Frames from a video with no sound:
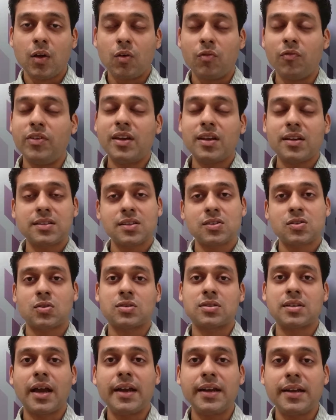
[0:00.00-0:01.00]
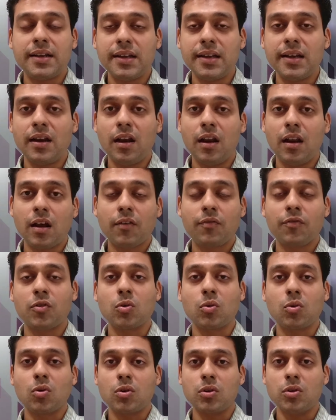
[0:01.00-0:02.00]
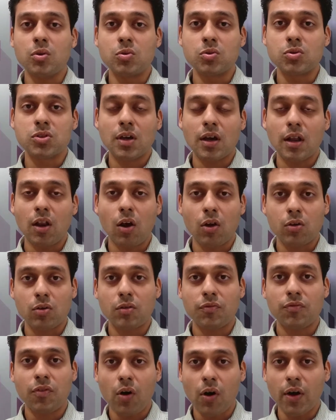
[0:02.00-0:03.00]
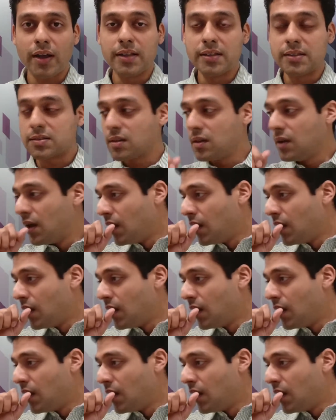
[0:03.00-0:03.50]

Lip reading: We as a society love to use a lot of oils